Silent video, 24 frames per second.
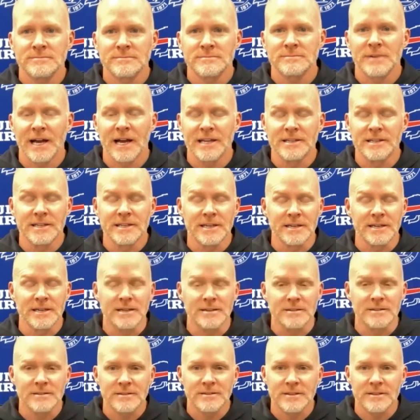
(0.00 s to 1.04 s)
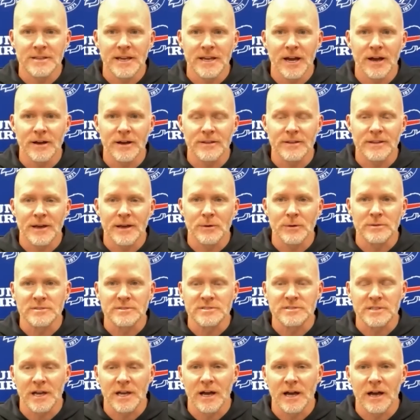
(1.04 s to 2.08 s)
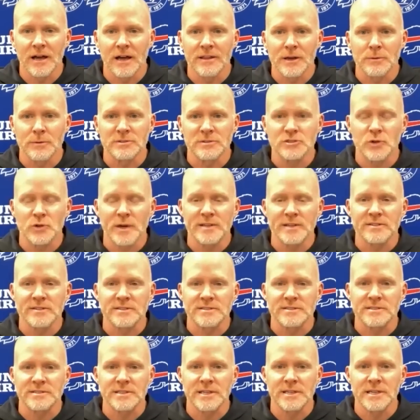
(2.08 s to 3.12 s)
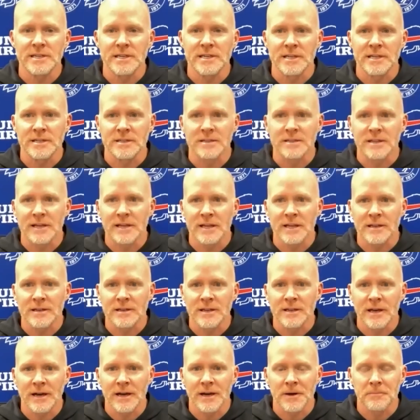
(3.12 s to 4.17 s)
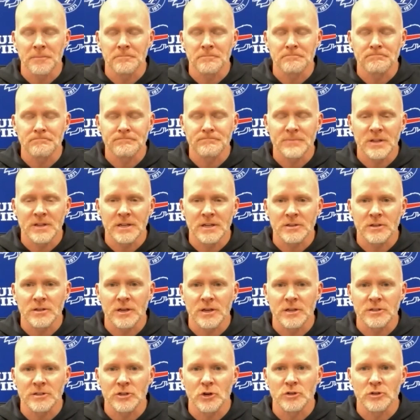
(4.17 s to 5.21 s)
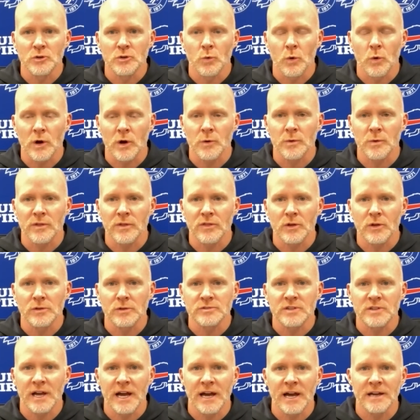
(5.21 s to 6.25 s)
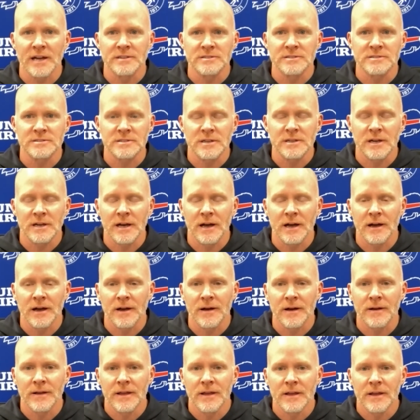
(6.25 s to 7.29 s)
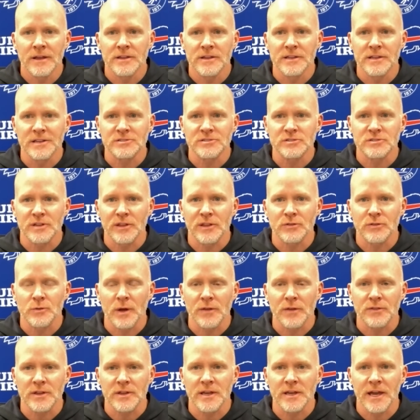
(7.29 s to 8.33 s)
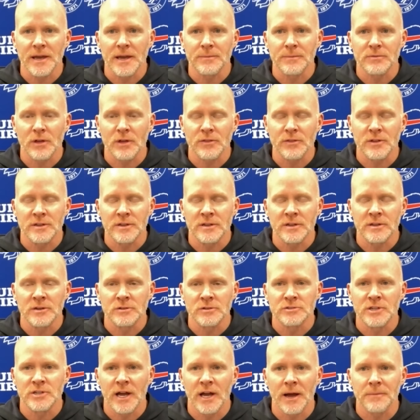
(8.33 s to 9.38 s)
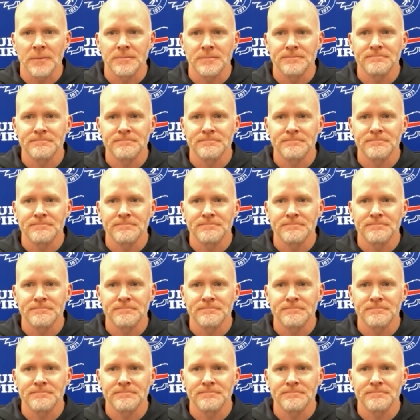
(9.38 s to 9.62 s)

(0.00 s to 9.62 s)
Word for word: I did. Yeah, that was uh, that was great to see, and and uh, and, and good to work with those guys uh, yesterday throughout the game. Thought they did a good job.